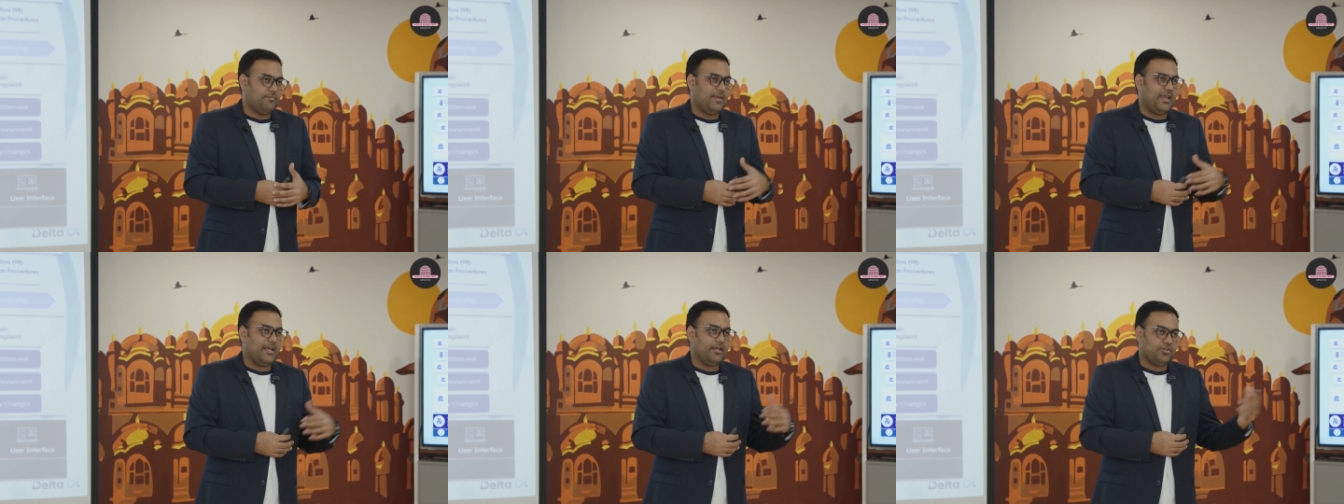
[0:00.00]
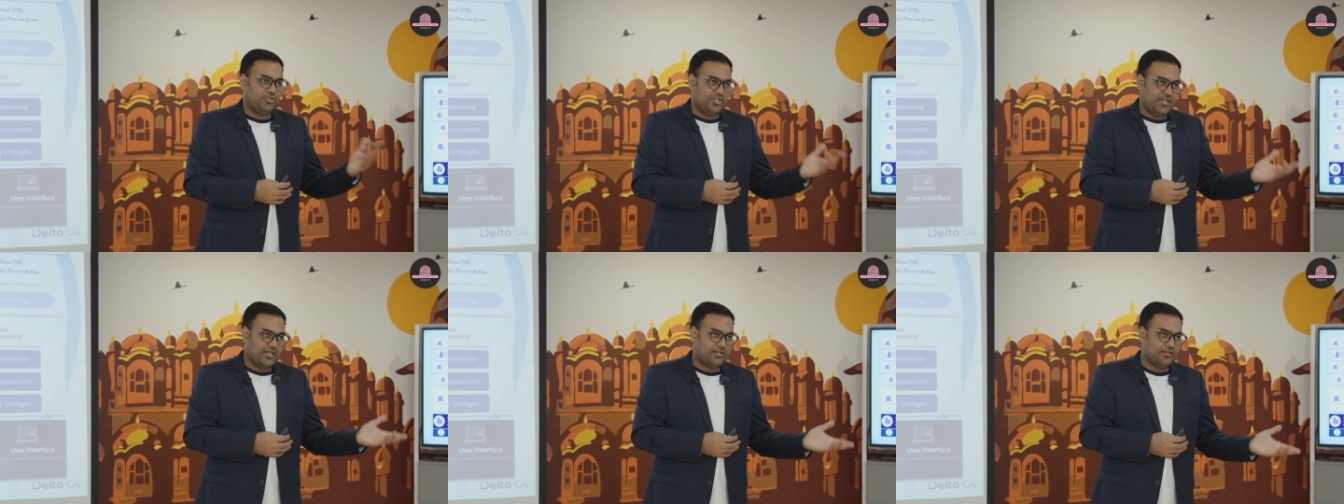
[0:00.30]
being
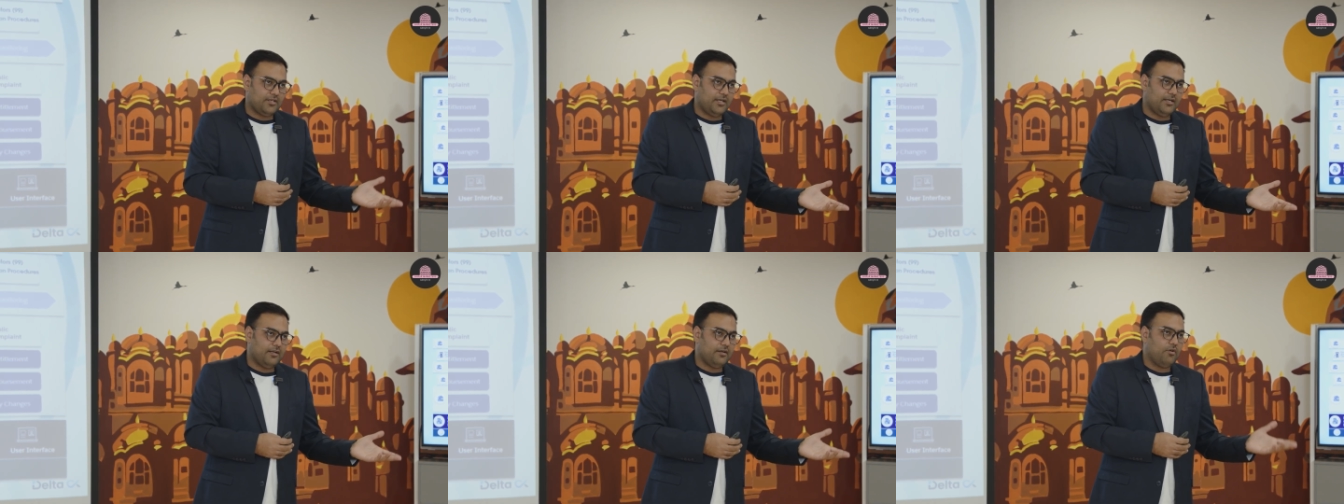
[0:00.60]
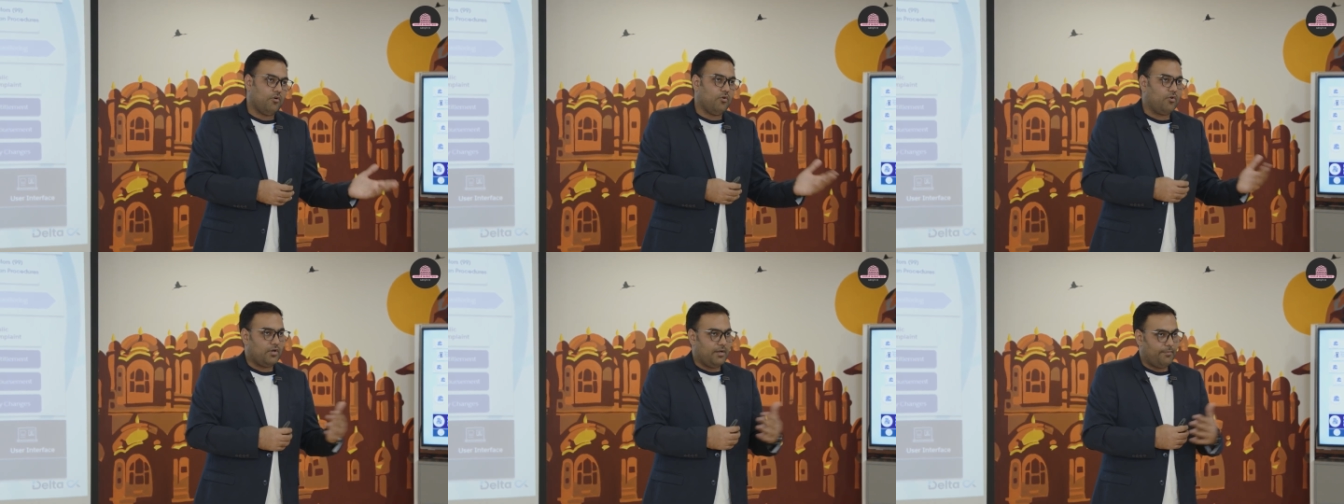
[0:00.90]
rejected
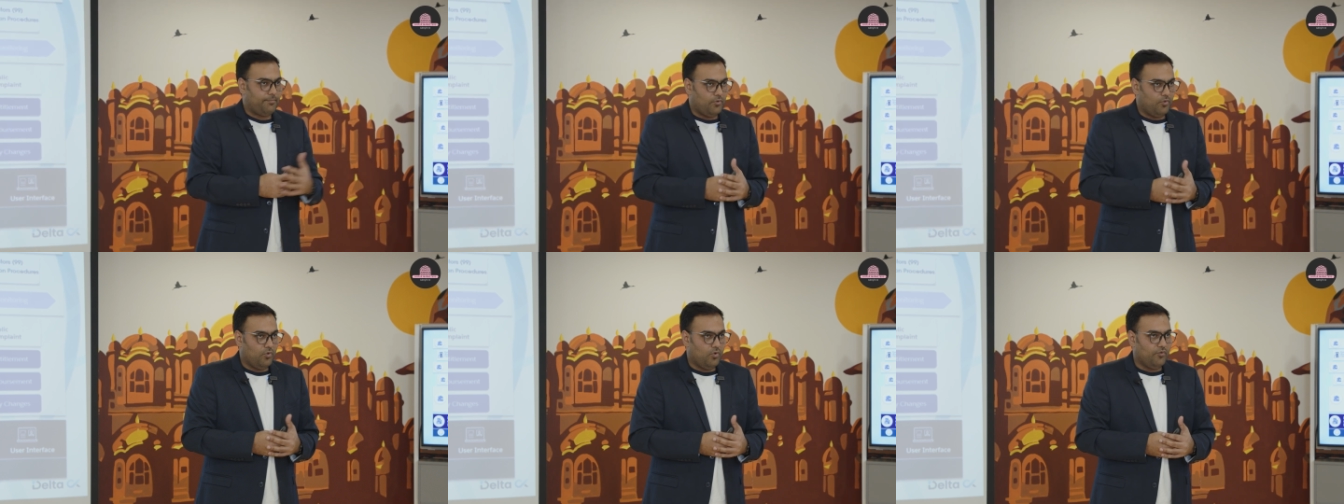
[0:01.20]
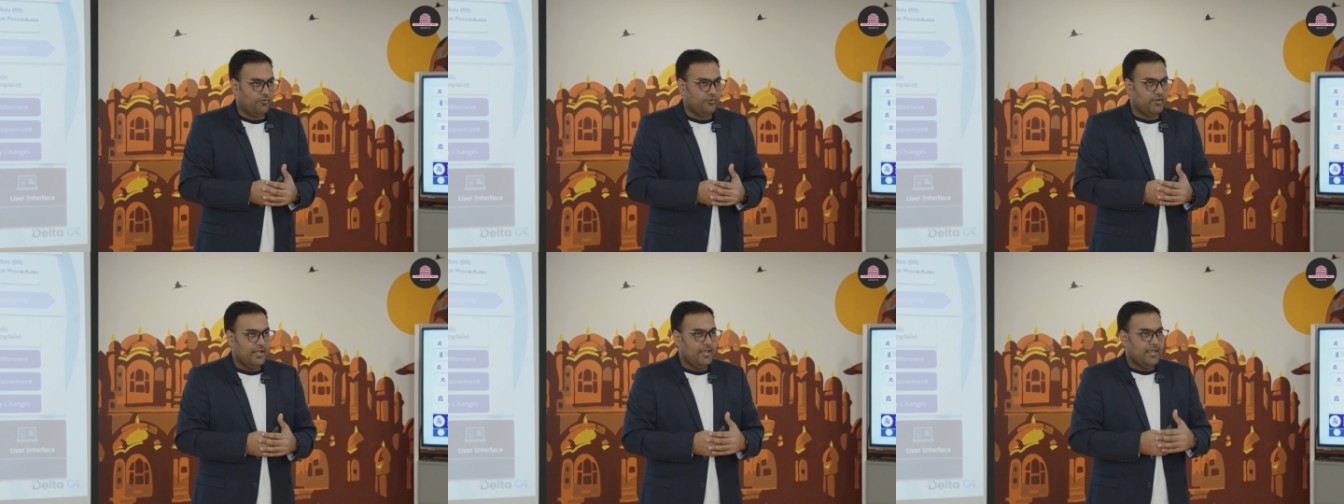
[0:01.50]
or
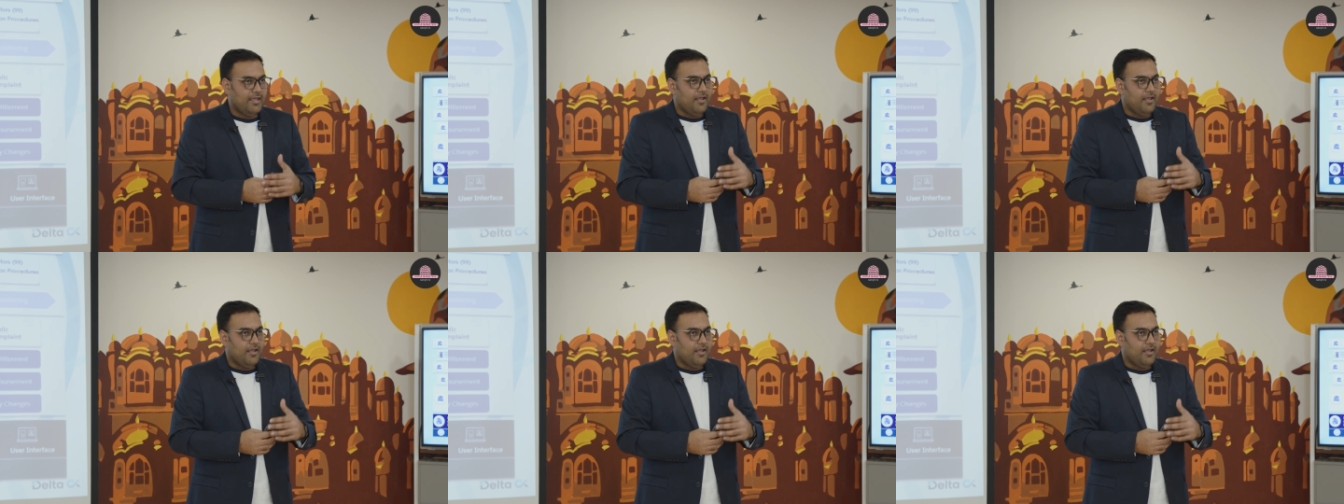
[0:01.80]
approved,